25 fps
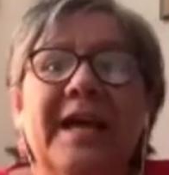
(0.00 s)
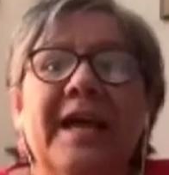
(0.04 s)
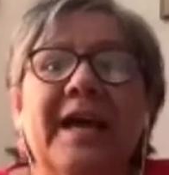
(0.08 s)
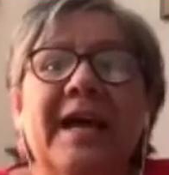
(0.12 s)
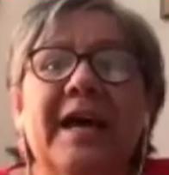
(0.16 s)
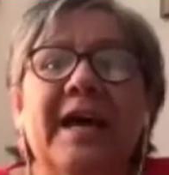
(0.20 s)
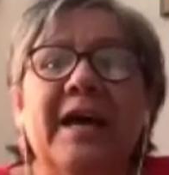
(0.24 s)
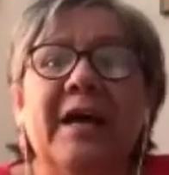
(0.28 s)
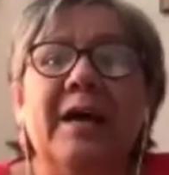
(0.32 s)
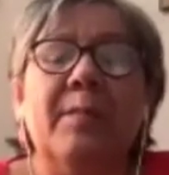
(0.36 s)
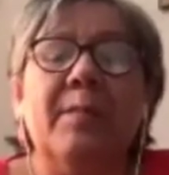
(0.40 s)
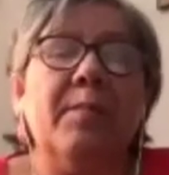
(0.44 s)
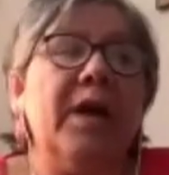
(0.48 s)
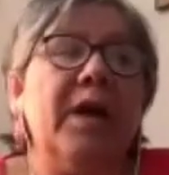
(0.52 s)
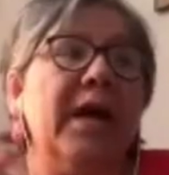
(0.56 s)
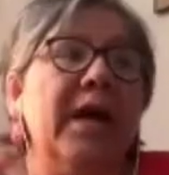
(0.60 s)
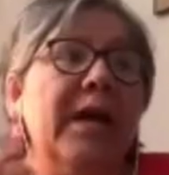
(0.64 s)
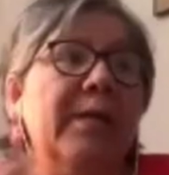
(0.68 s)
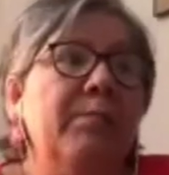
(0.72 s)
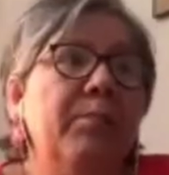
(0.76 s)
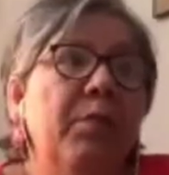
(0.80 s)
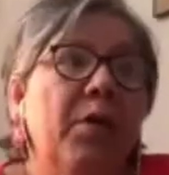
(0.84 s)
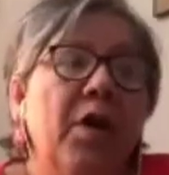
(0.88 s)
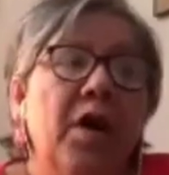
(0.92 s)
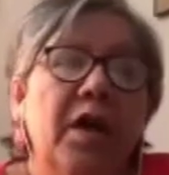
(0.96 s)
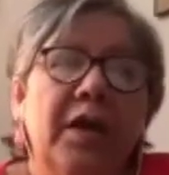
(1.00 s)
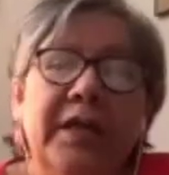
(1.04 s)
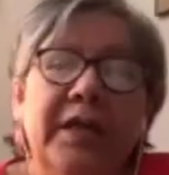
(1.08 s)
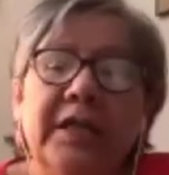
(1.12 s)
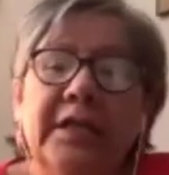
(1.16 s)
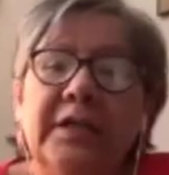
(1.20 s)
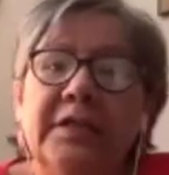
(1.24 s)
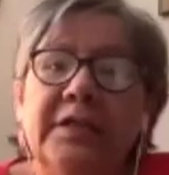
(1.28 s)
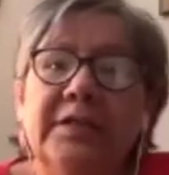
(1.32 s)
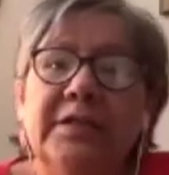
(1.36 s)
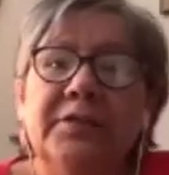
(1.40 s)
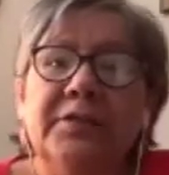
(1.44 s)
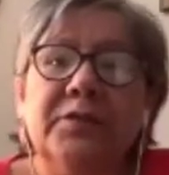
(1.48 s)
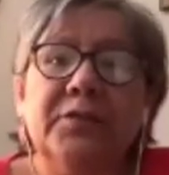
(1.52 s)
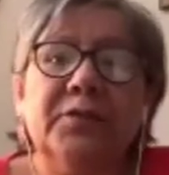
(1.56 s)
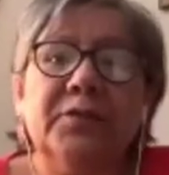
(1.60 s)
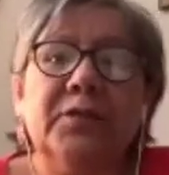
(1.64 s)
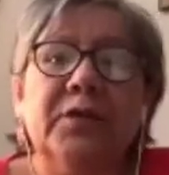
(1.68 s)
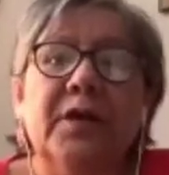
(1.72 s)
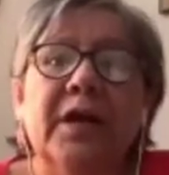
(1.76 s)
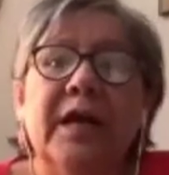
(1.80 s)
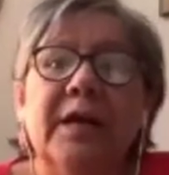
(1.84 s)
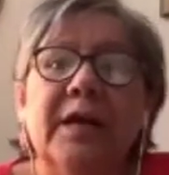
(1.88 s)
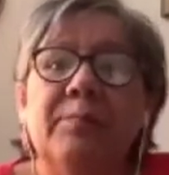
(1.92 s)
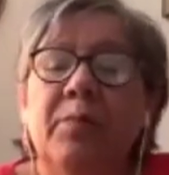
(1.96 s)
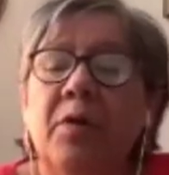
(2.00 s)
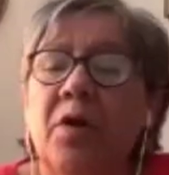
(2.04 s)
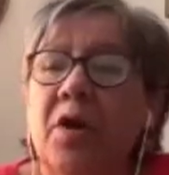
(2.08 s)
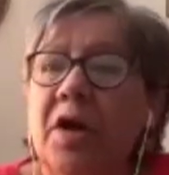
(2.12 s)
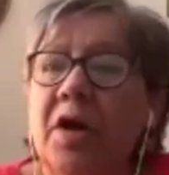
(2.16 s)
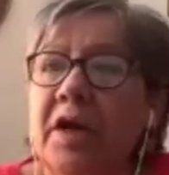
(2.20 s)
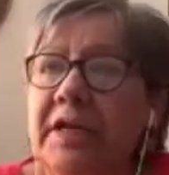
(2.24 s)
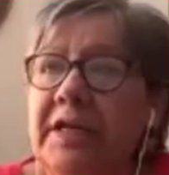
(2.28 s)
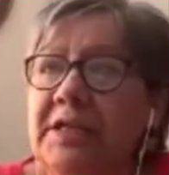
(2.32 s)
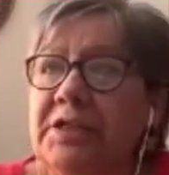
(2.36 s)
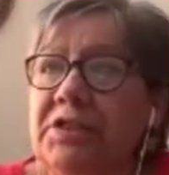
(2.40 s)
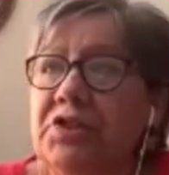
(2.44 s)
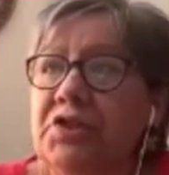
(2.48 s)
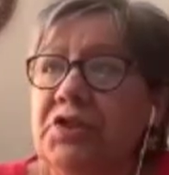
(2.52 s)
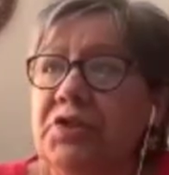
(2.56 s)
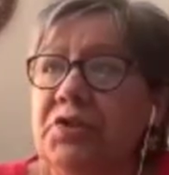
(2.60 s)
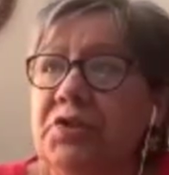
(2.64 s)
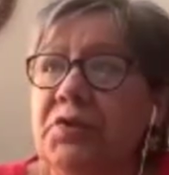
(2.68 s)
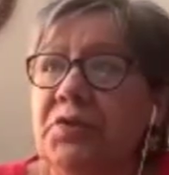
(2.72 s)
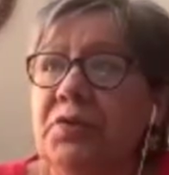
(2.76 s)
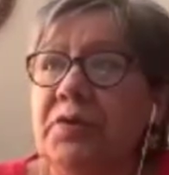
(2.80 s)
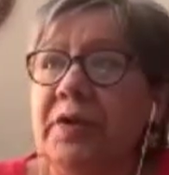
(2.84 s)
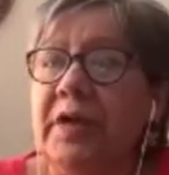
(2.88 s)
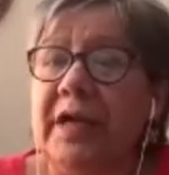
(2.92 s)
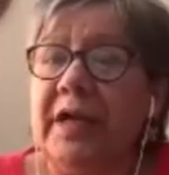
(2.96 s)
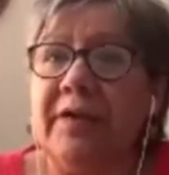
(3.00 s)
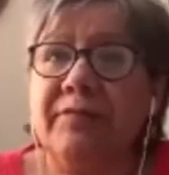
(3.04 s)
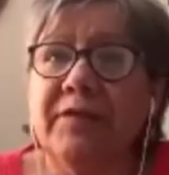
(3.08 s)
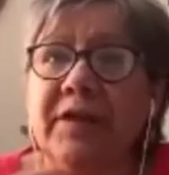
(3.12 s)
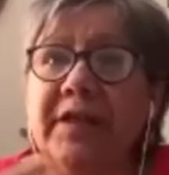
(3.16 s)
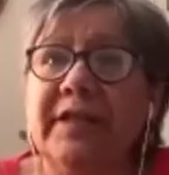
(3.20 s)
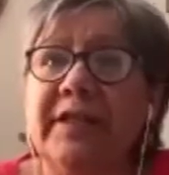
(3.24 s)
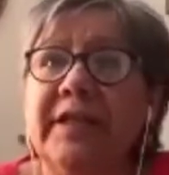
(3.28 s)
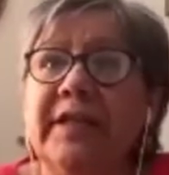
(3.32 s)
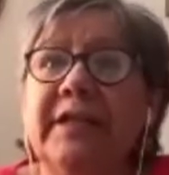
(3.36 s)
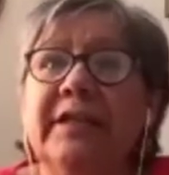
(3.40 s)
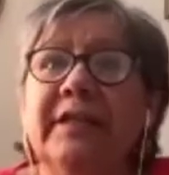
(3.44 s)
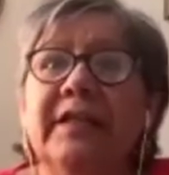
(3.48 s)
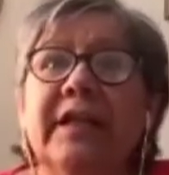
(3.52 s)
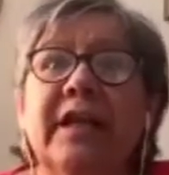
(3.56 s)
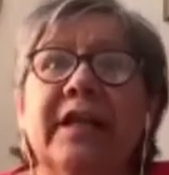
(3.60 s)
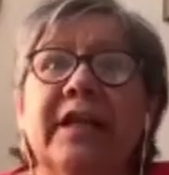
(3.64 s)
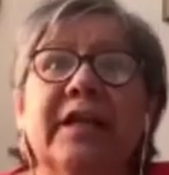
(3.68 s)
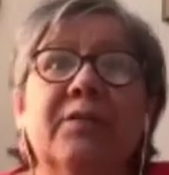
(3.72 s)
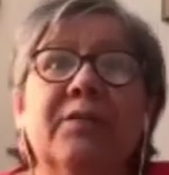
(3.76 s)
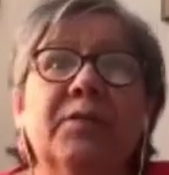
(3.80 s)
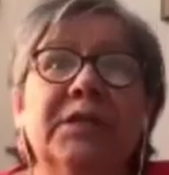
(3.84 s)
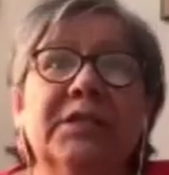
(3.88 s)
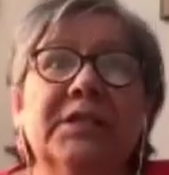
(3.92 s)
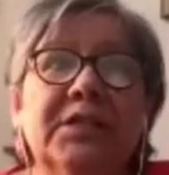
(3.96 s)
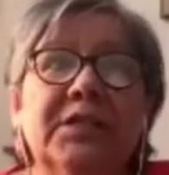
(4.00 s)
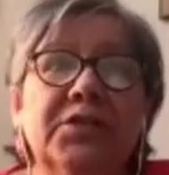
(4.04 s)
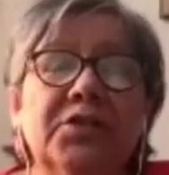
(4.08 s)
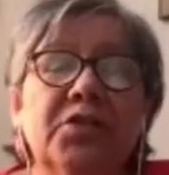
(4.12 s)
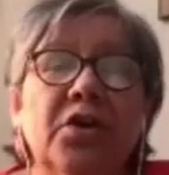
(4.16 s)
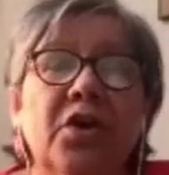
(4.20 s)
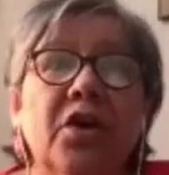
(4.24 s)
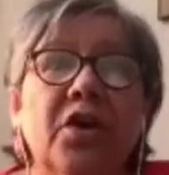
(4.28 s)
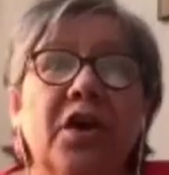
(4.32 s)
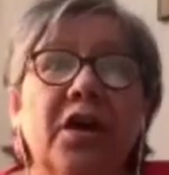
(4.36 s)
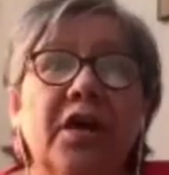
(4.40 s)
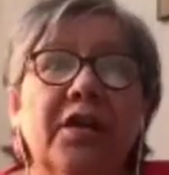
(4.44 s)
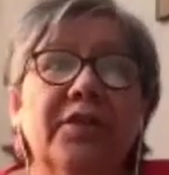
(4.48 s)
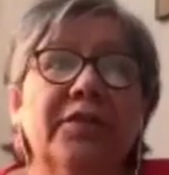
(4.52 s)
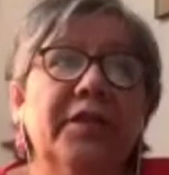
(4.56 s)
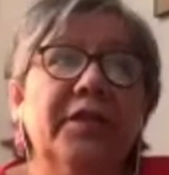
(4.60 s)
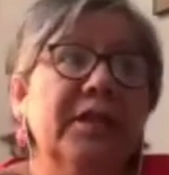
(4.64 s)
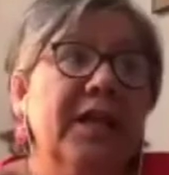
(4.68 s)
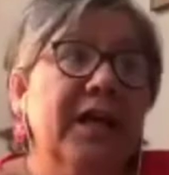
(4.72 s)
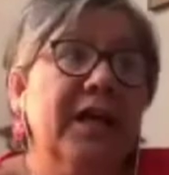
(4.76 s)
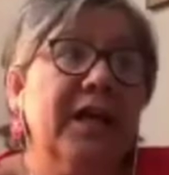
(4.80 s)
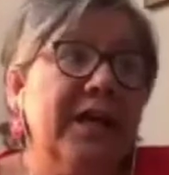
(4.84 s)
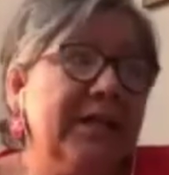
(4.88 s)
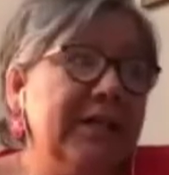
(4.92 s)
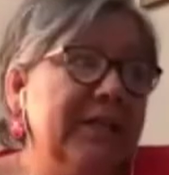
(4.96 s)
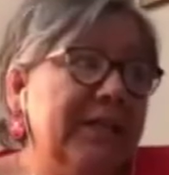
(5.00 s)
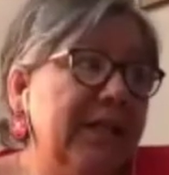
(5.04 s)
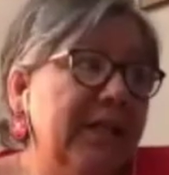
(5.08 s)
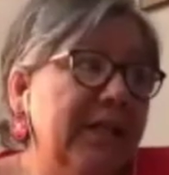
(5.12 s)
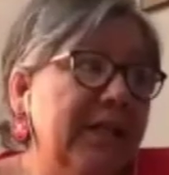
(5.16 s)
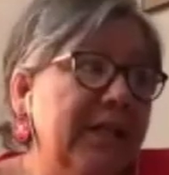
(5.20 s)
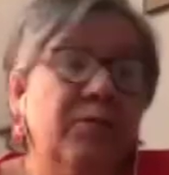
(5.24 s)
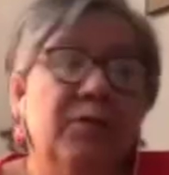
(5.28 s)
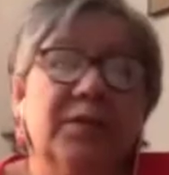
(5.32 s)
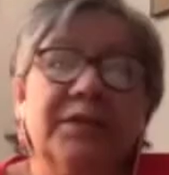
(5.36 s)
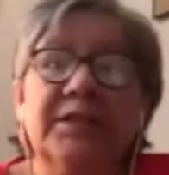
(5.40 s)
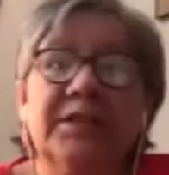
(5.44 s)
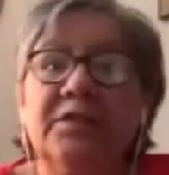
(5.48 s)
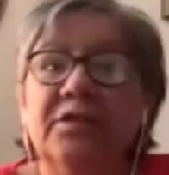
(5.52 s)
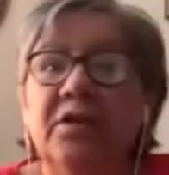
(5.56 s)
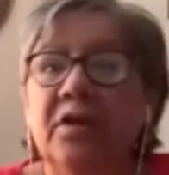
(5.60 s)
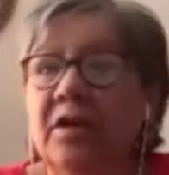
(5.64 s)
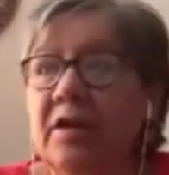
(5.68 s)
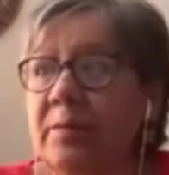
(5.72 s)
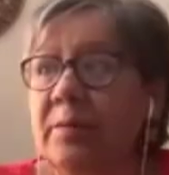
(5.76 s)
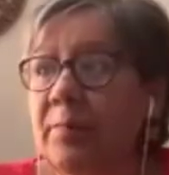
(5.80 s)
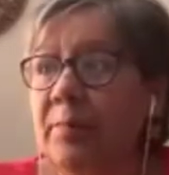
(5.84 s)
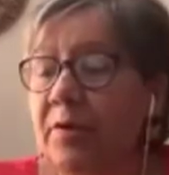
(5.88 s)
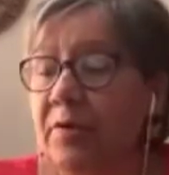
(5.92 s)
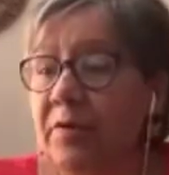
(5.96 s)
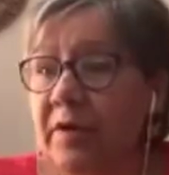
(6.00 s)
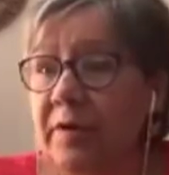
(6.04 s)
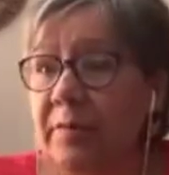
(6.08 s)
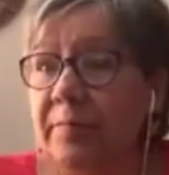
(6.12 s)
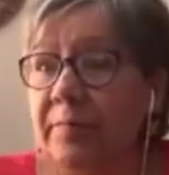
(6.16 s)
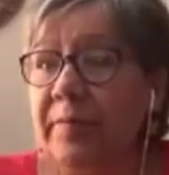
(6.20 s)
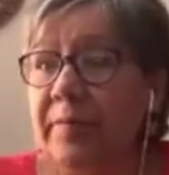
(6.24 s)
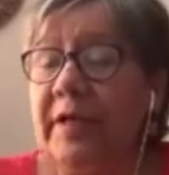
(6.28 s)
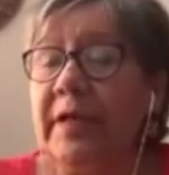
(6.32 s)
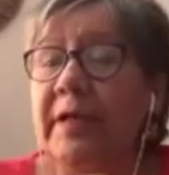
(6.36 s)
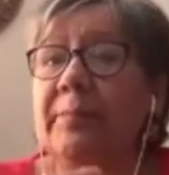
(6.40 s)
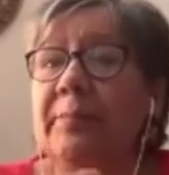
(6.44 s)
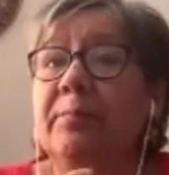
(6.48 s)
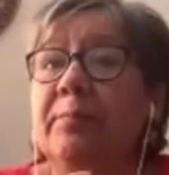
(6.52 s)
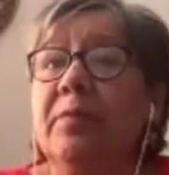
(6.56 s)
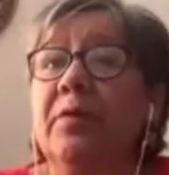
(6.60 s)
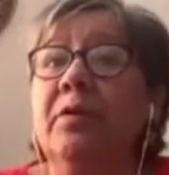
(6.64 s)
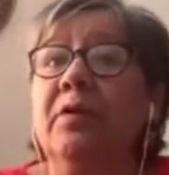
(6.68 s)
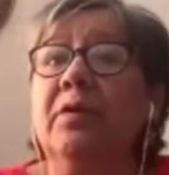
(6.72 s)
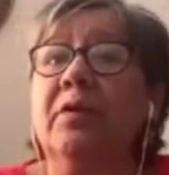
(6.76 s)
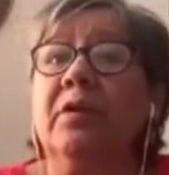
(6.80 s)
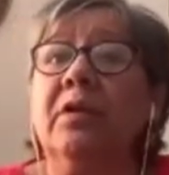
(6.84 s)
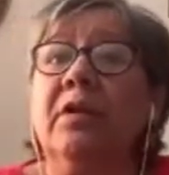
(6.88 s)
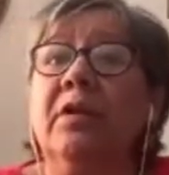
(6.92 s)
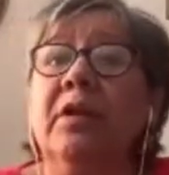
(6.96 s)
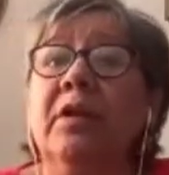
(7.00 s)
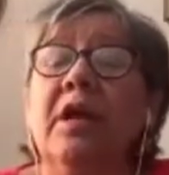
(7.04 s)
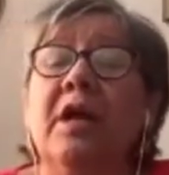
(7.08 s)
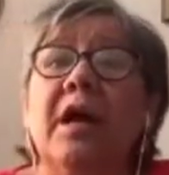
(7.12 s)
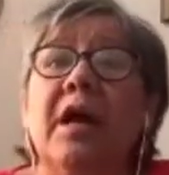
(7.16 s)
I bought into everything that I was taught, the lies that I was taught about our people.